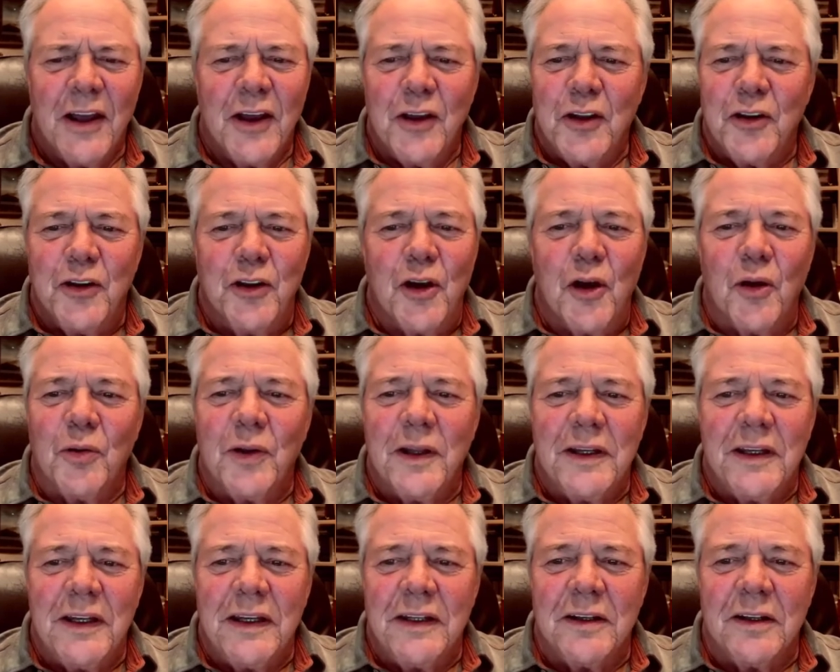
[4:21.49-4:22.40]
You only
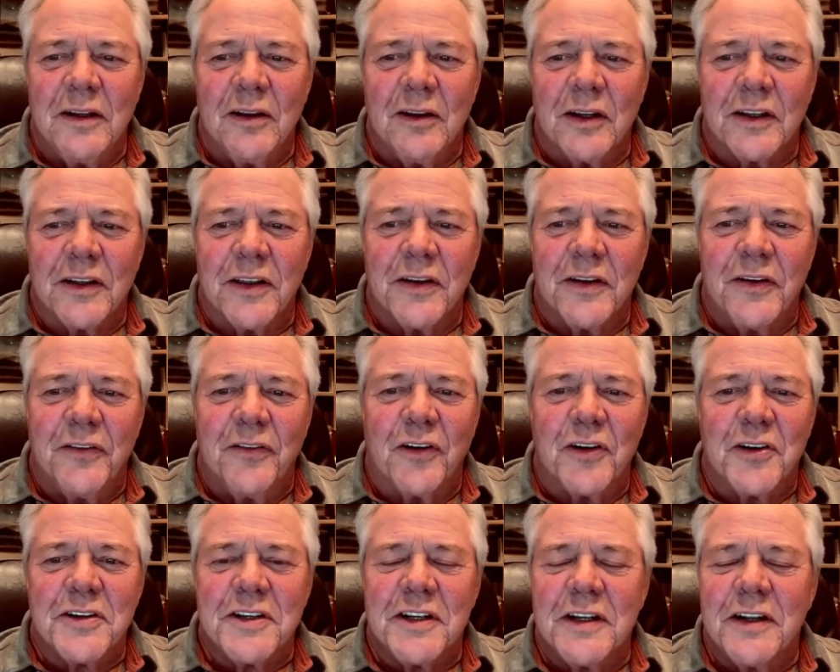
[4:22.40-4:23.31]
need to look at the
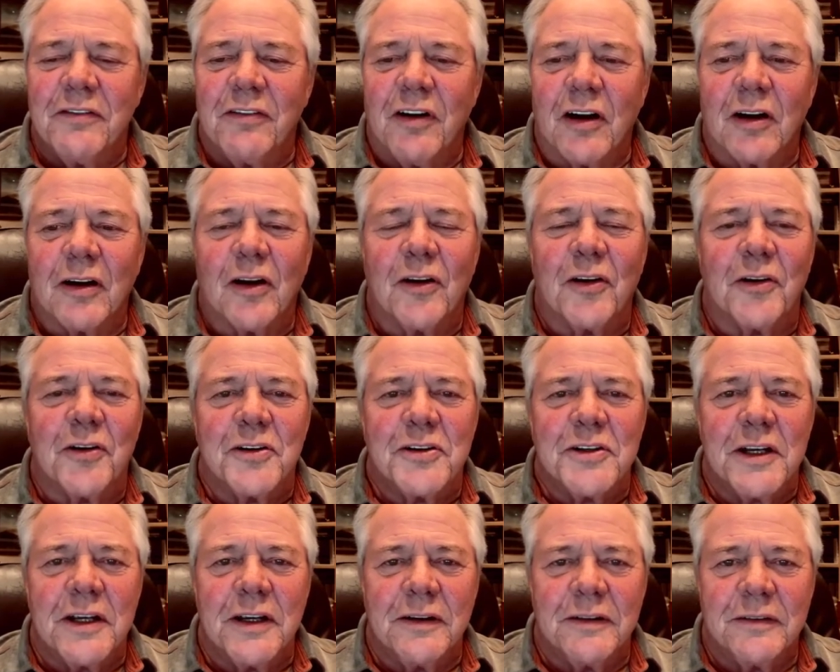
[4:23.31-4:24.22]
diversity of our
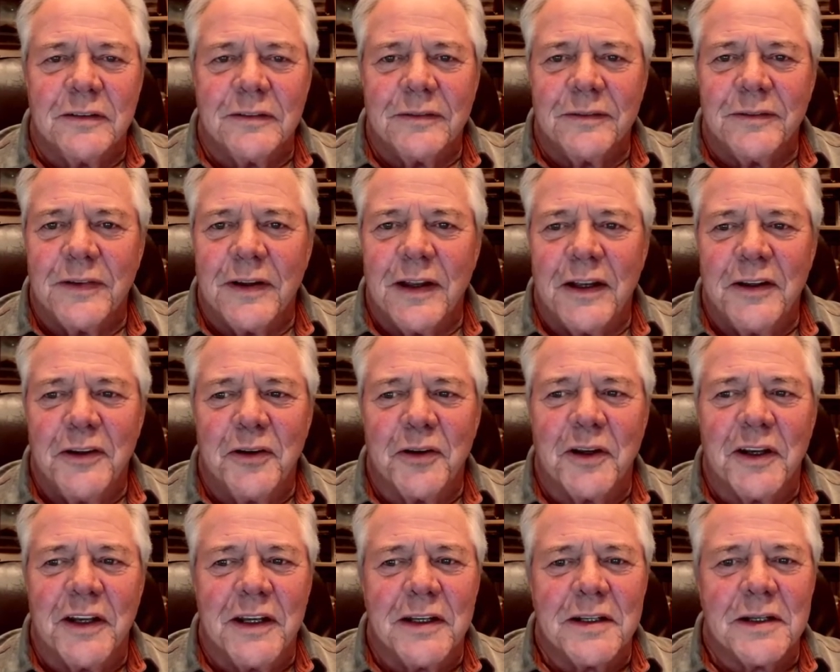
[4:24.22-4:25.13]
clergy, and you
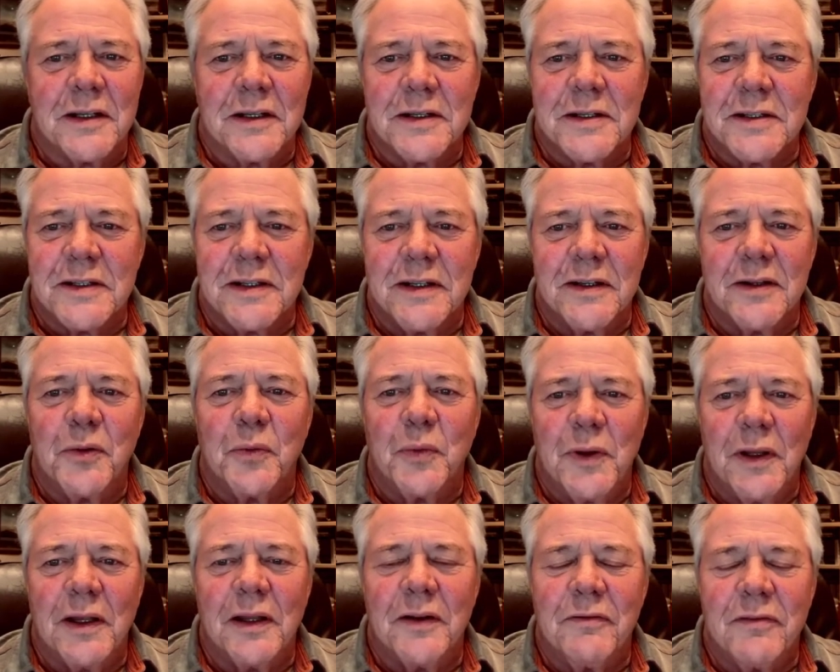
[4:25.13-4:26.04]
can easily see that we
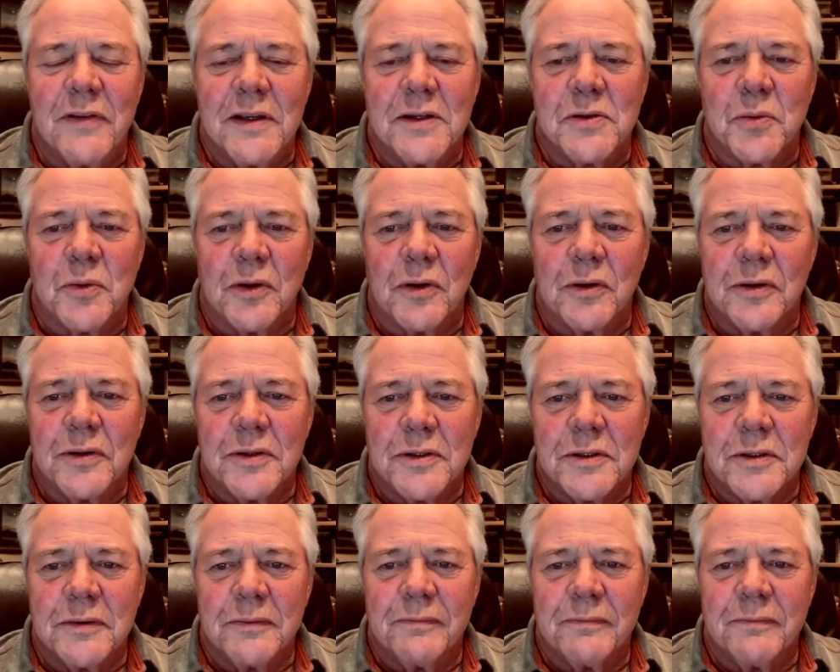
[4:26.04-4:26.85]
live these words.